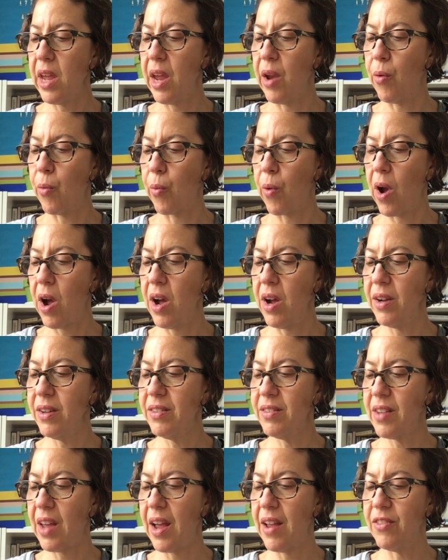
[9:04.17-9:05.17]
a
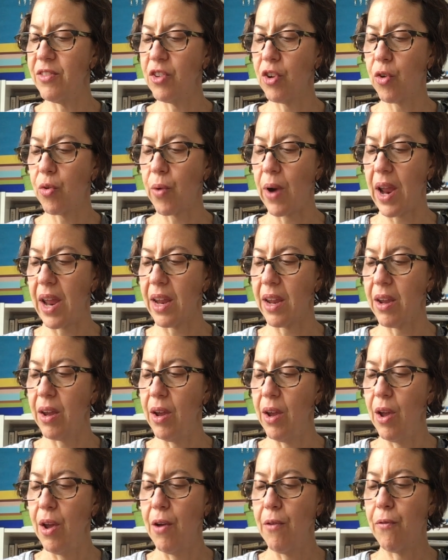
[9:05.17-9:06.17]
wrong-size crank
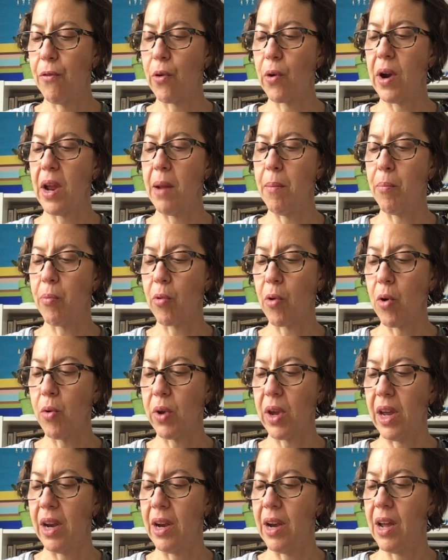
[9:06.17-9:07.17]
for a
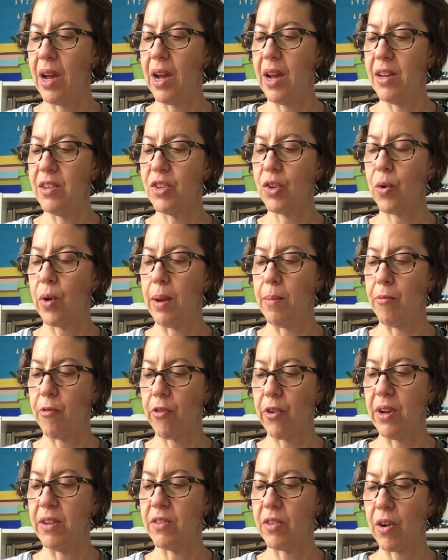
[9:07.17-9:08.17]
broken ice cream
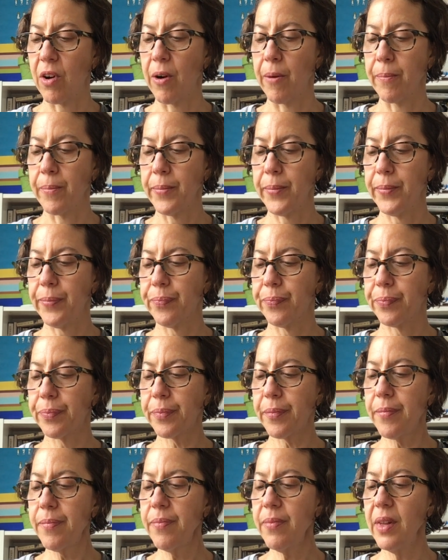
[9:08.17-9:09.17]
freezer.
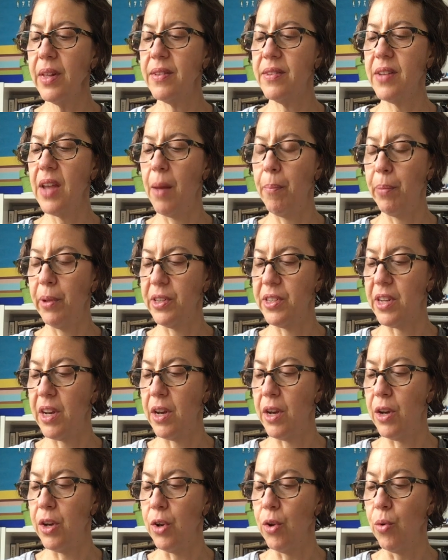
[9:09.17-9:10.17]

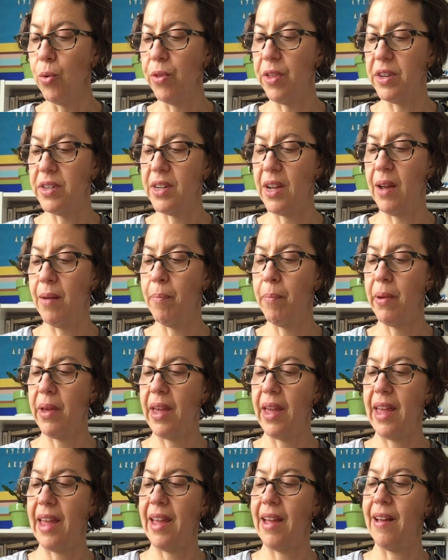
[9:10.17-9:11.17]
Templeton knew the dump
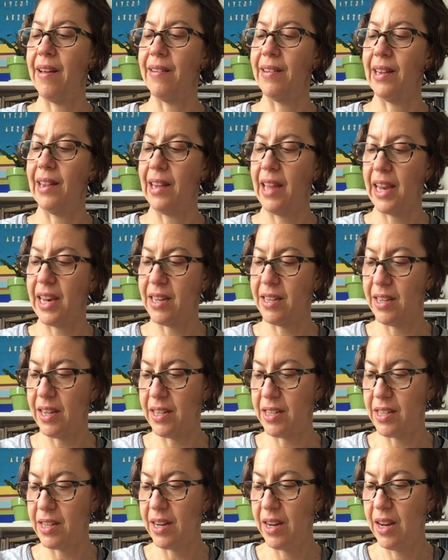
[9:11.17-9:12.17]
and liked
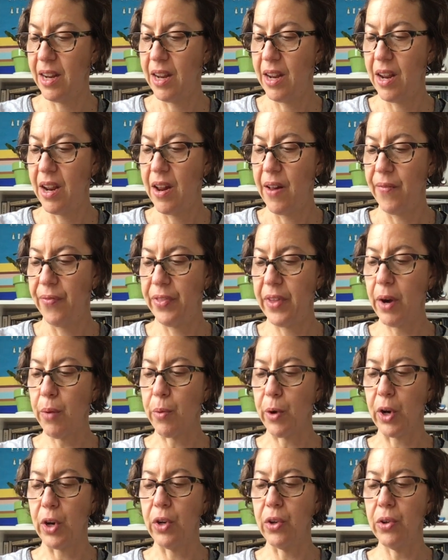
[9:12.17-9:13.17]
it. There
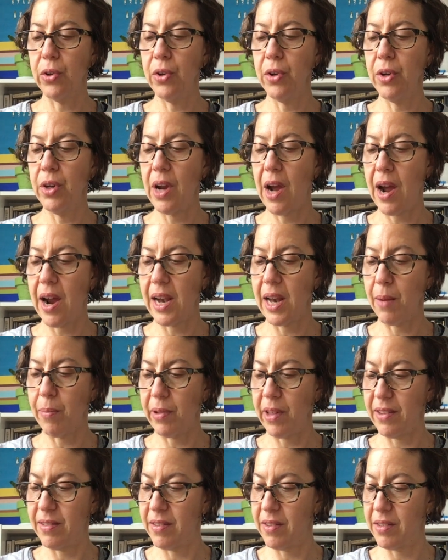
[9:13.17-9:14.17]
were good hiding
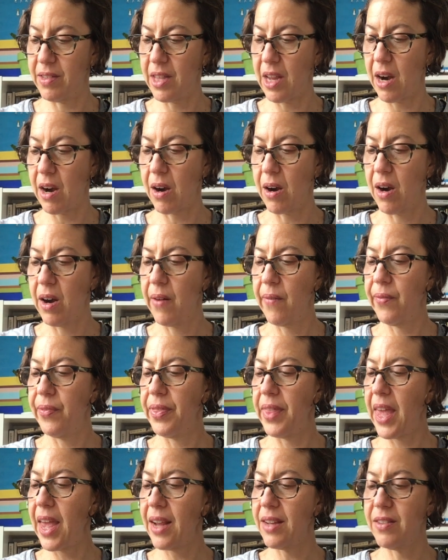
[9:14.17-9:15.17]
places there,
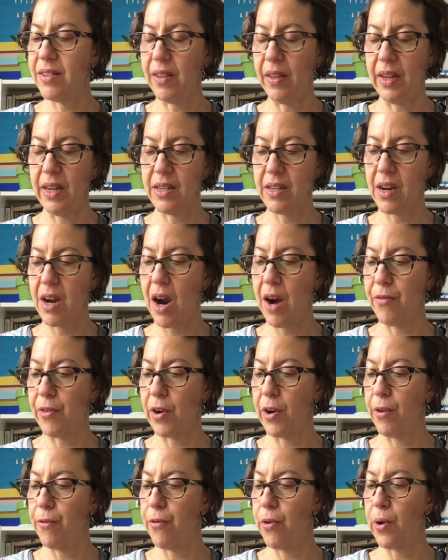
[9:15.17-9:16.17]
excellent
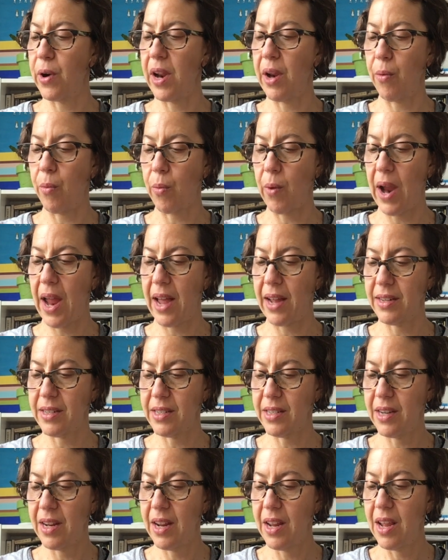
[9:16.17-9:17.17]
cover for a
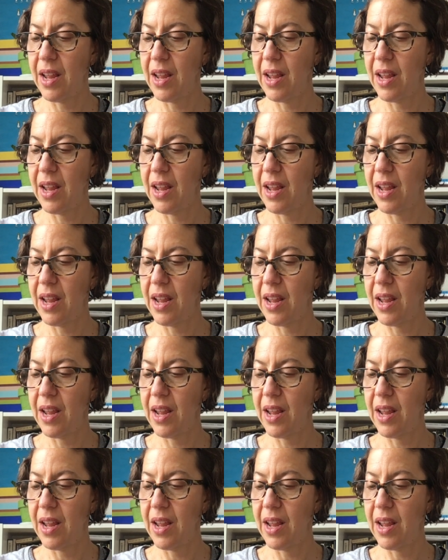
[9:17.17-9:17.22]
rat.